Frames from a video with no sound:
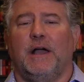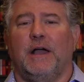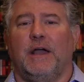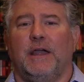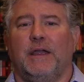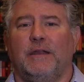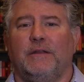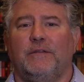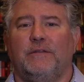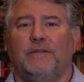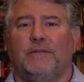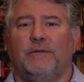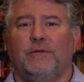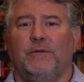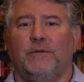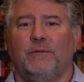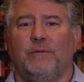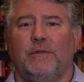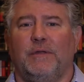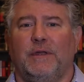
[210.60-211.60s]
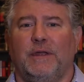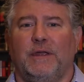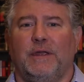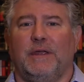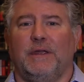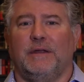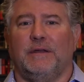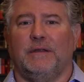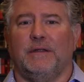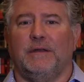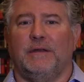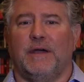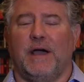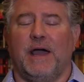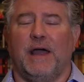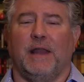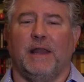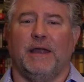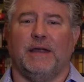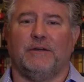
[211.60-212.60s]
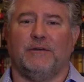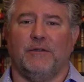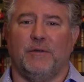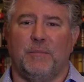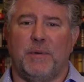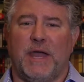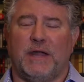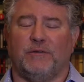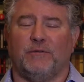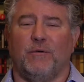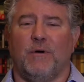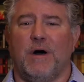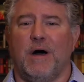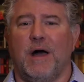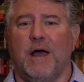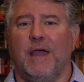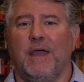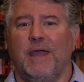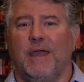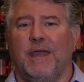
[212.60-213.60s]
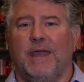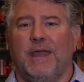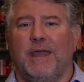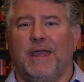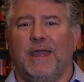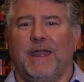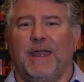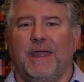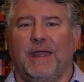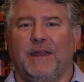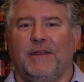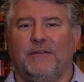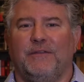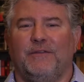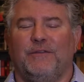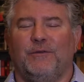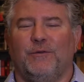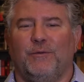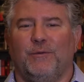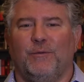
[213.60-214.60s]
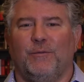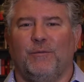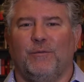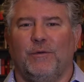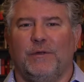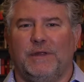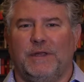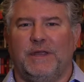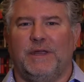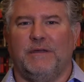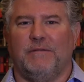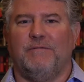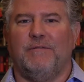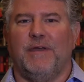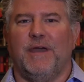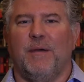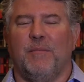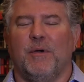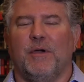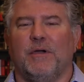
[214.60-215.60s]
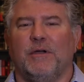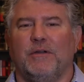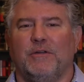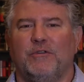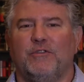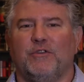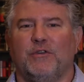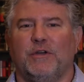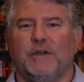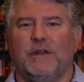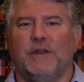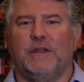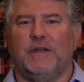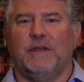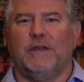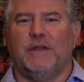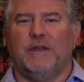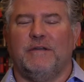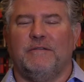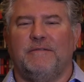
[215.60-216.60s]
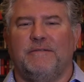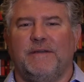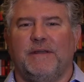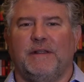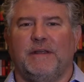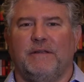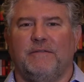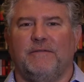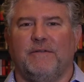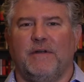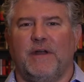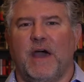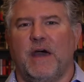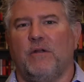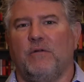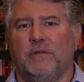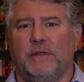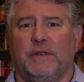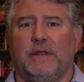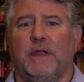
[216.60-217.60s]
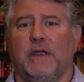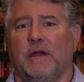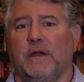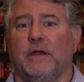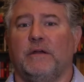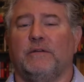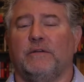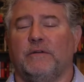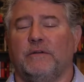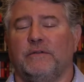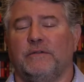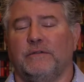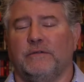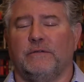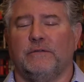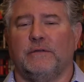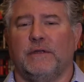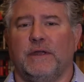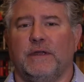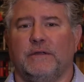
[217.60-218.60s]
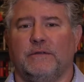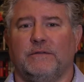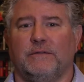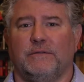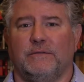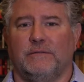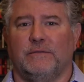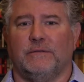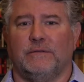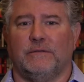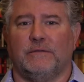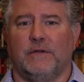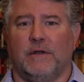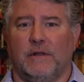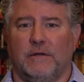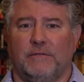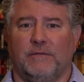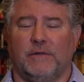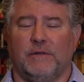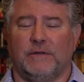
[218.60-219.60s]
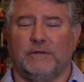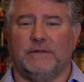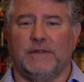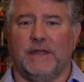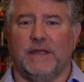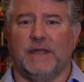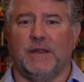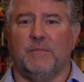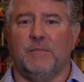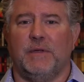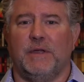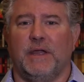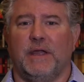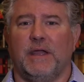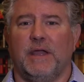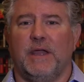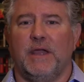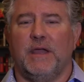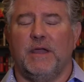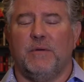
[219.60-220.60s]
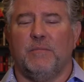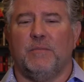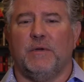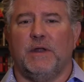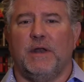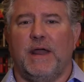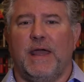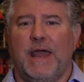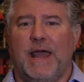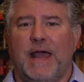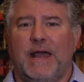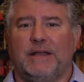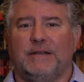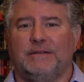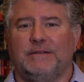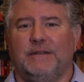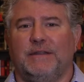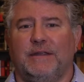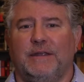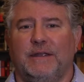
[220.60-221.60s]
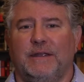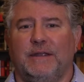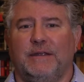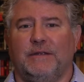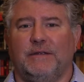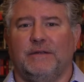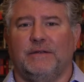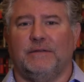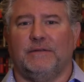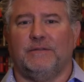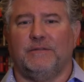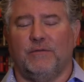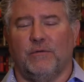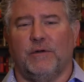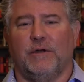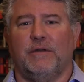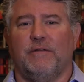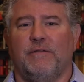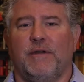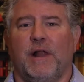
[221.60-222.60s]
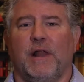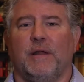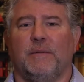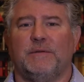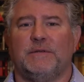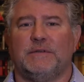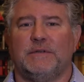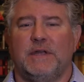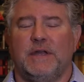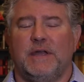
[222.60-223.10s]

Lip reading: into the dialect or the patois, and to really give them a good feeling for not only the characters, as colorful as they can be, but as the story develops,